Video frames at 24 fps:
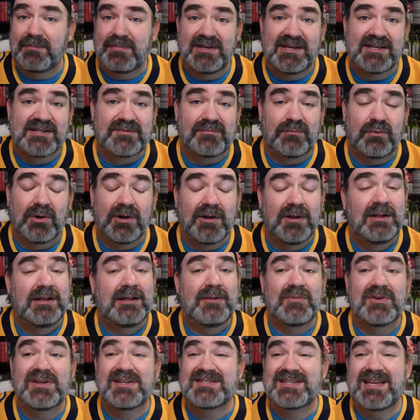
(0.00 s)
PS4
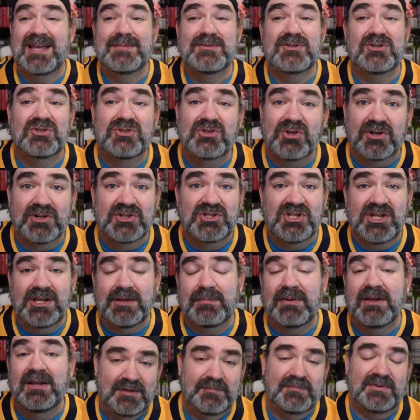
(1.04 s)
because games are dirt cheap.